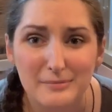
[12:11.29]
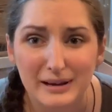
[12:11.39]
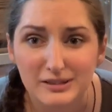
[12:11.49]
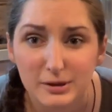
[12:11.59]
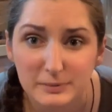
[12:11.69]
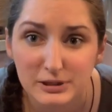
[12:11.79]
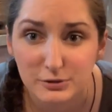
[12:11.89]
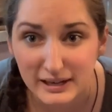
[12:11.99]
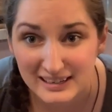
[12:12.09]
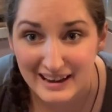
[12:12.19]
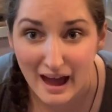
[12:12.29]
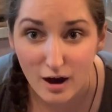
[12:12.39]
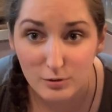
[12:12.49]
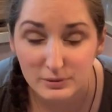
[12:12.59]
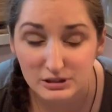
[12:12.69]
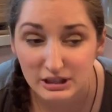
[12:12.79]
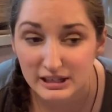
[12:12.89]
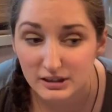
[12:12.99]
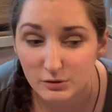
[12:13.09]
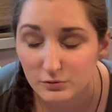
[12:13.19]
it might not be great now, but
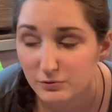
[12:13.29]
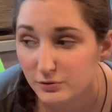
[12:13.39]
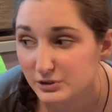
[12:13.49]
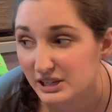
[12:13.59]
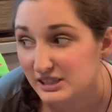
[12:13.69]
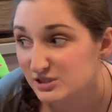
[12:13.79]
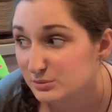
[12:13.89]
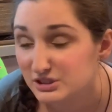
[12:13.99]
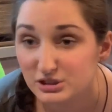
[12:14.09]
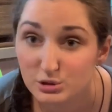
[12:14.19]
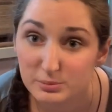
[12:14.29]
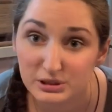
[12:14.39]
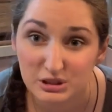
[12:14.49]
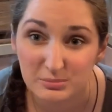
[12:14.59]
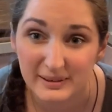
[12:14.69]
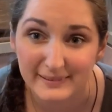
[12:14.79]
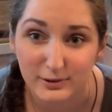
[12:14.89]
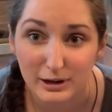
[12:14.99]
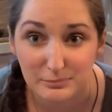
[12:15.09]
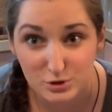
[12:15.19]
like for days where it's super humid
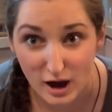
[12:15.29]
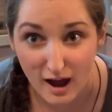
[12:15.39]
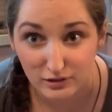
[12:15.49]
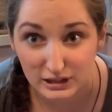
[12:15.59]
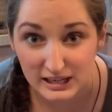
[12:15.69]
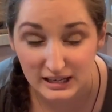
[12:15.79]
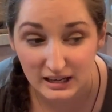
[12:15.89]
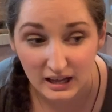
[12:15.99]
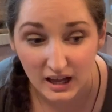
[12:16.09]
or I'm traveling,